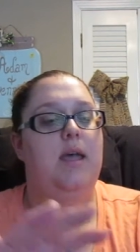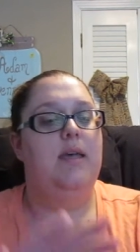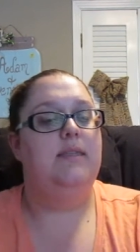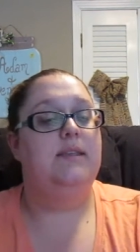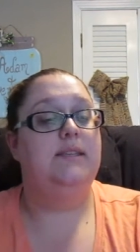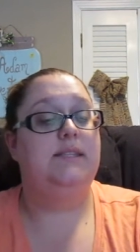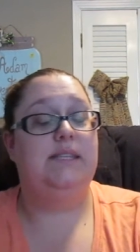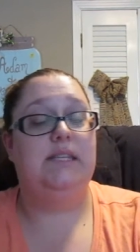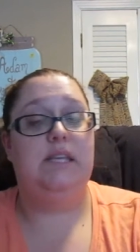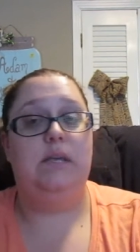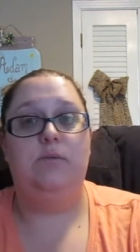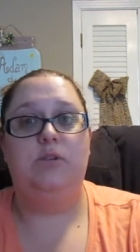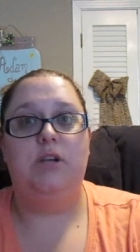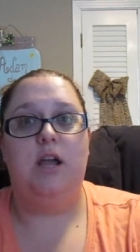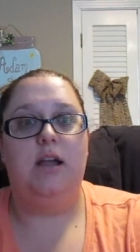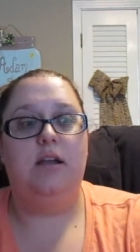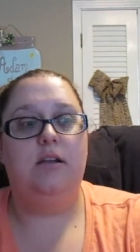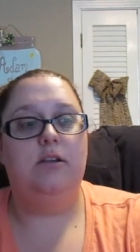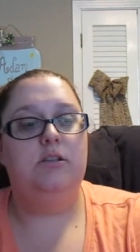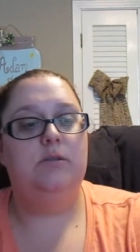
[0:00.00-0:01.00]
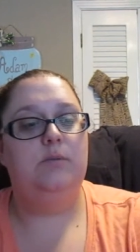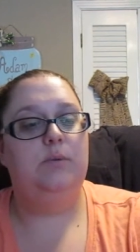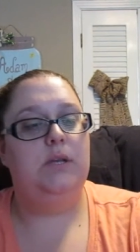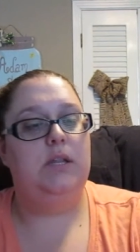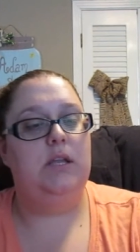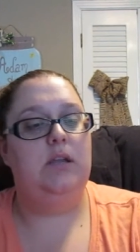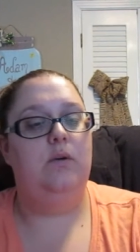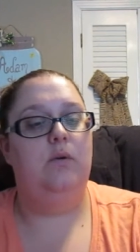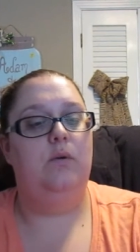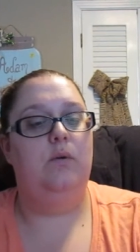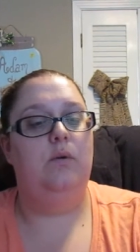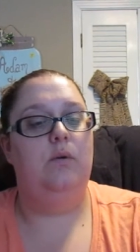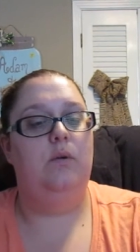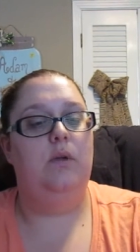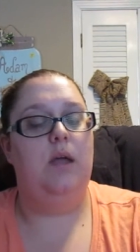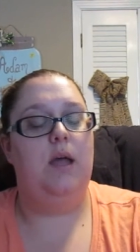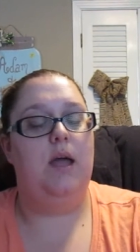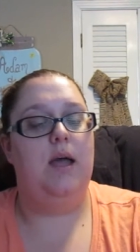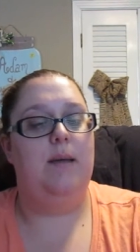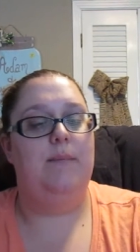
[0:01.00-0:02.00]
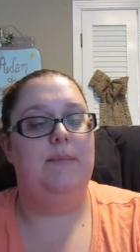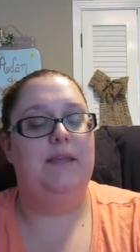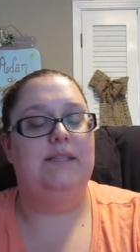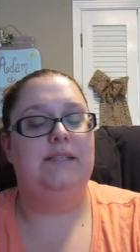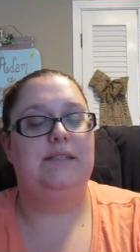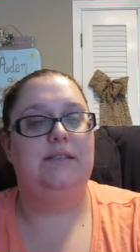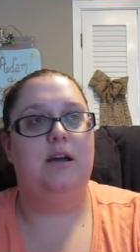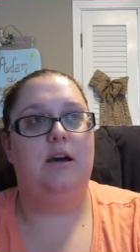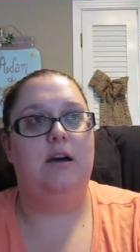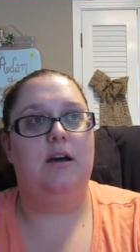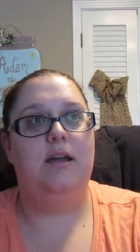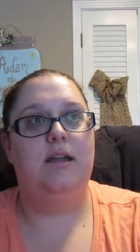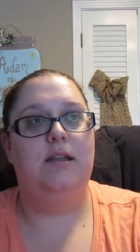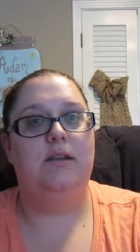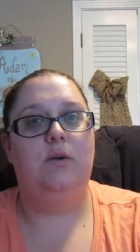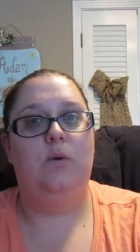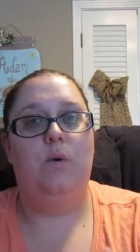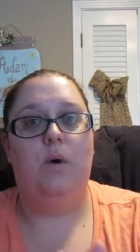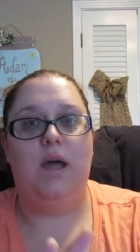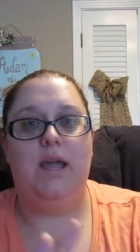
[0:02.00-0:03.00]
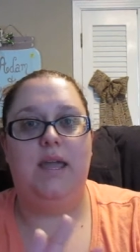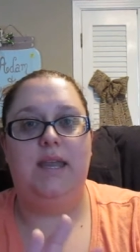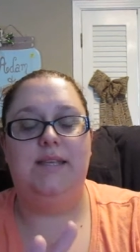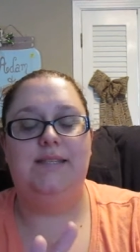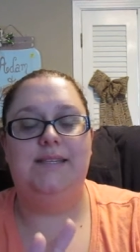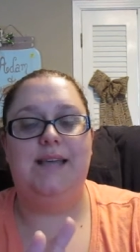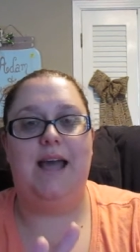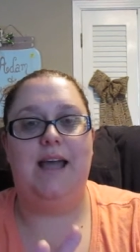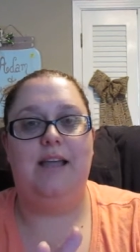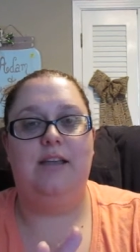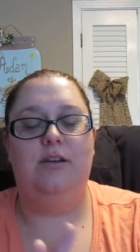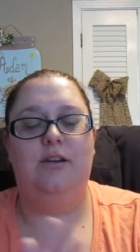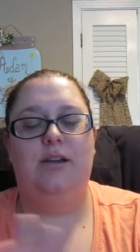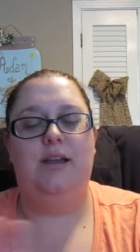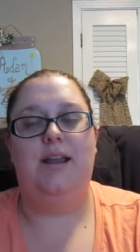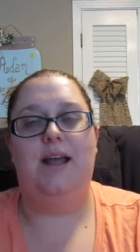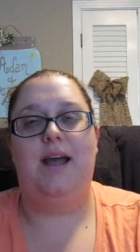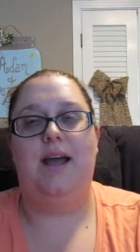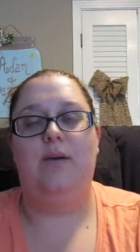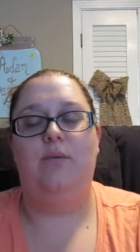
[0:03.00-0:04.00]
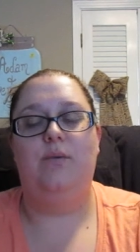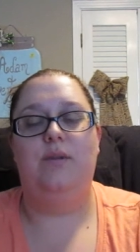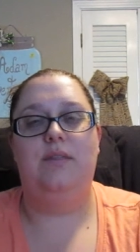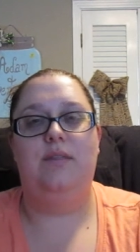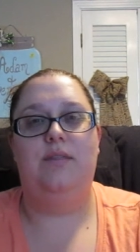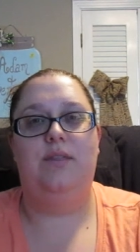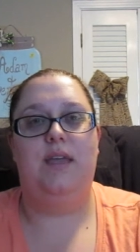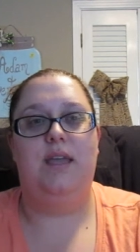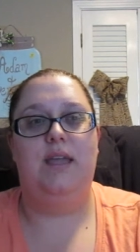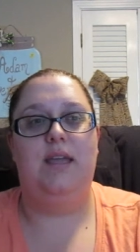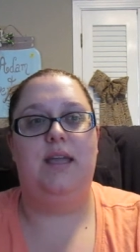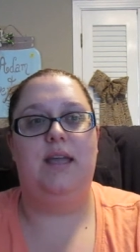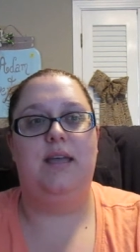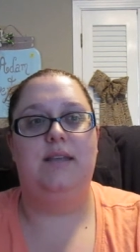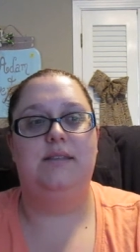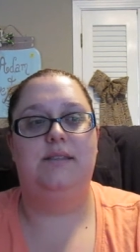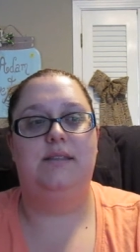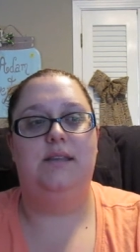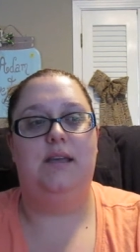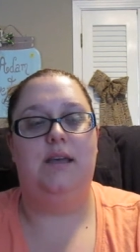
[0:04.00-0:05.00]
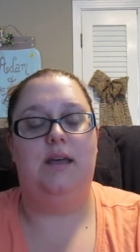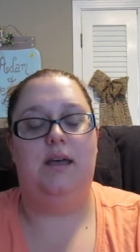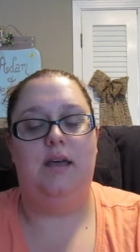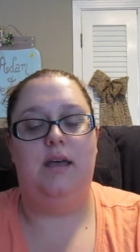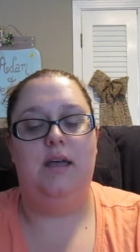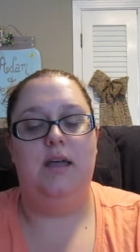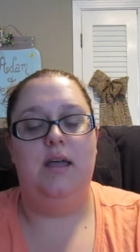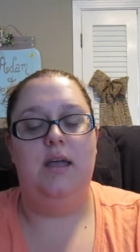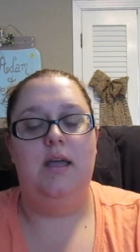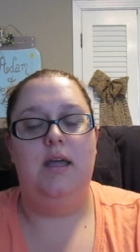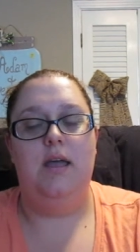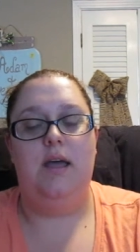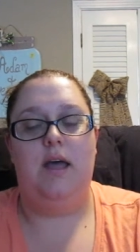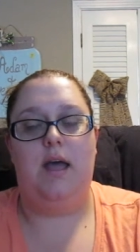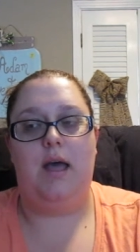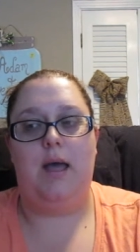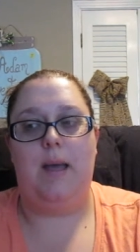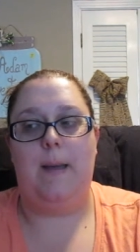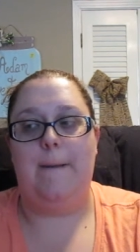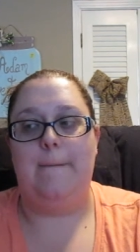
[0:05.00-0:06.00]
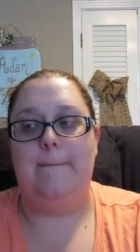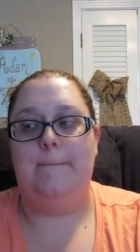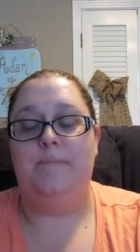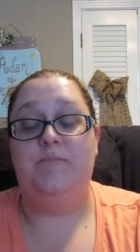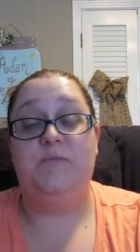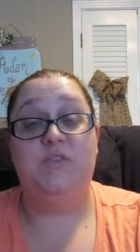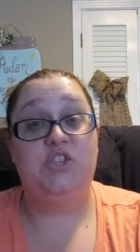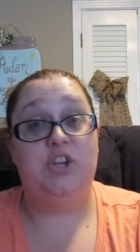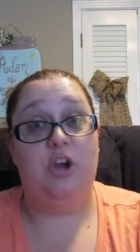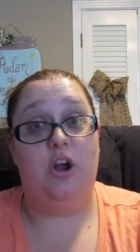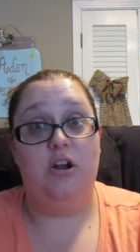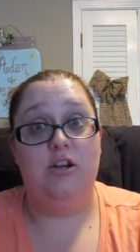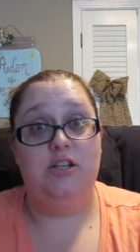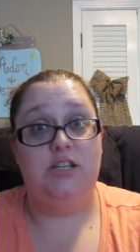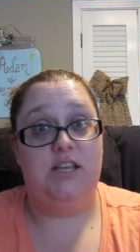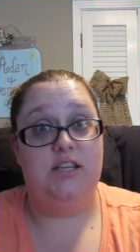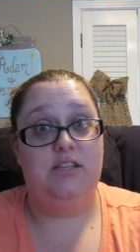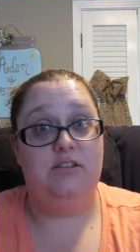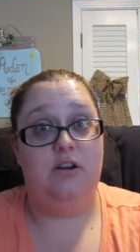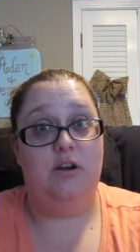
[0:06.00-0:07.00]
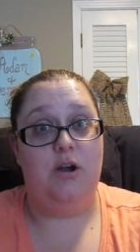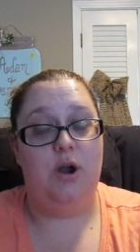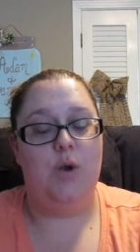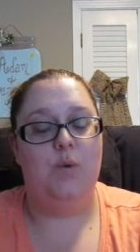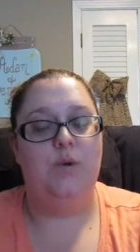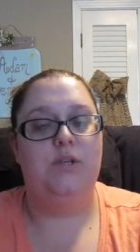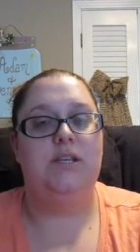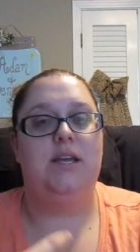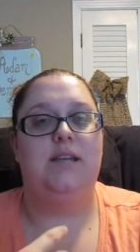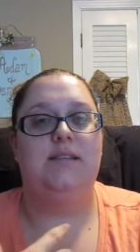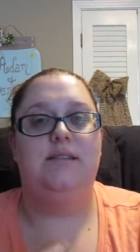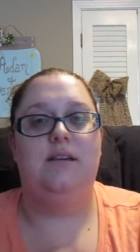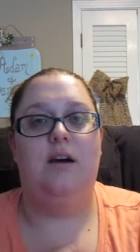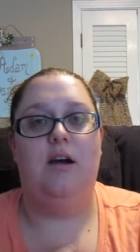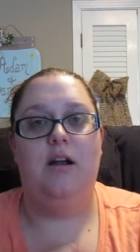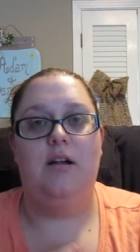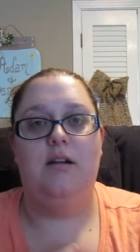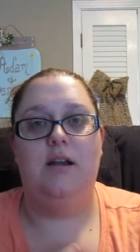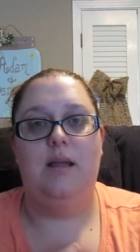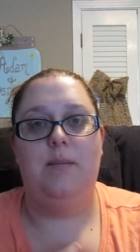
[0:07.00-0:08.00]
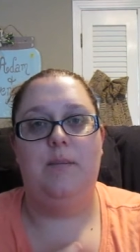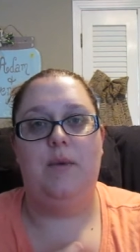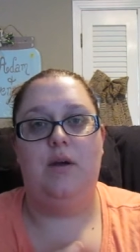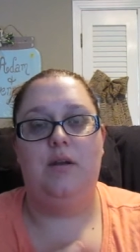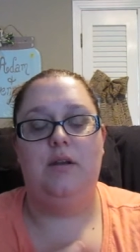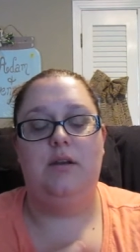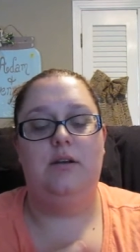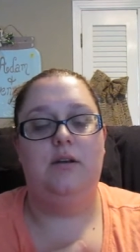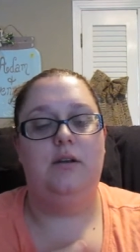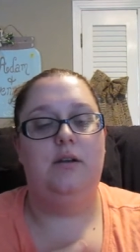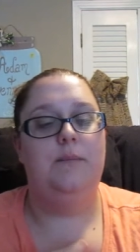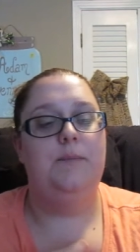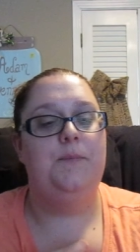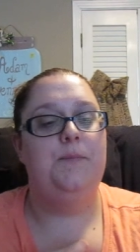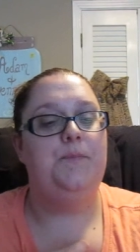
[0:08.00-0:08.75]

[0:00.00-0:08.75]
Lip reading: The sleep tracker is pretty cool. It's not quite as accurate, I wouldn't think, as the Charge HR, which has the heart rate monitor.